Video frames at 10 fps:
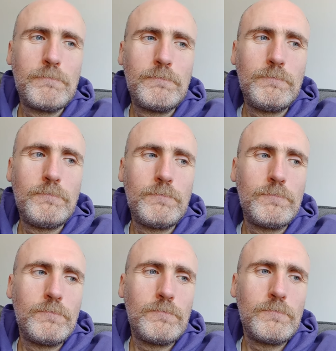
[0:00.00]

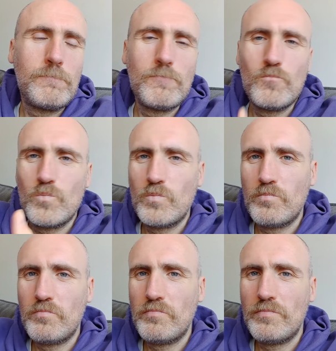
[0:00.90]

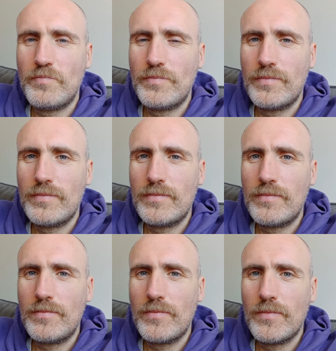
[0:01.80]

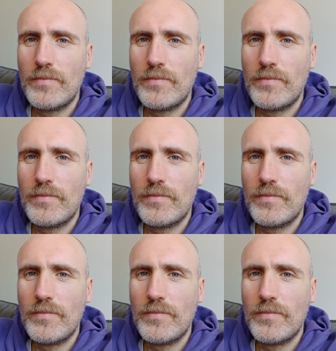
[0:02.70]
Nothing is said.